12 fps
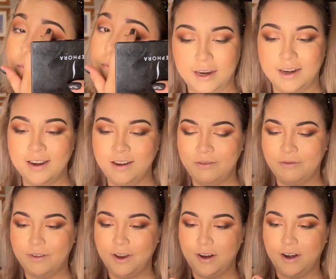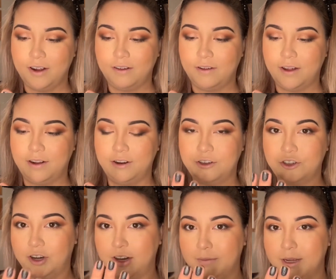I need to figure out how to
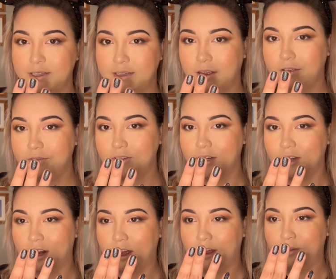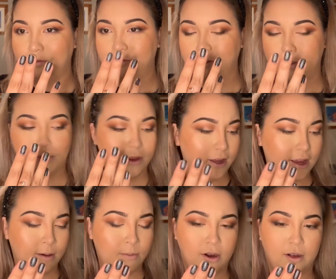train myself to not flip the
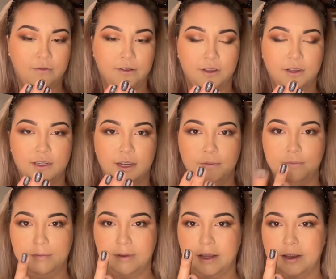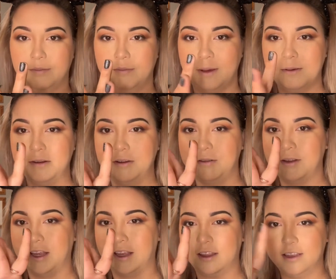camera off all the time. Like maybe do
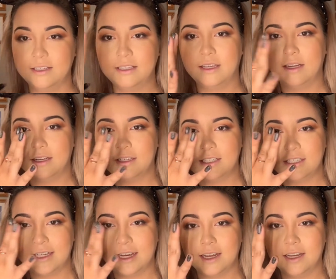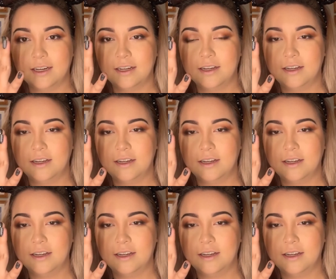like this thing instead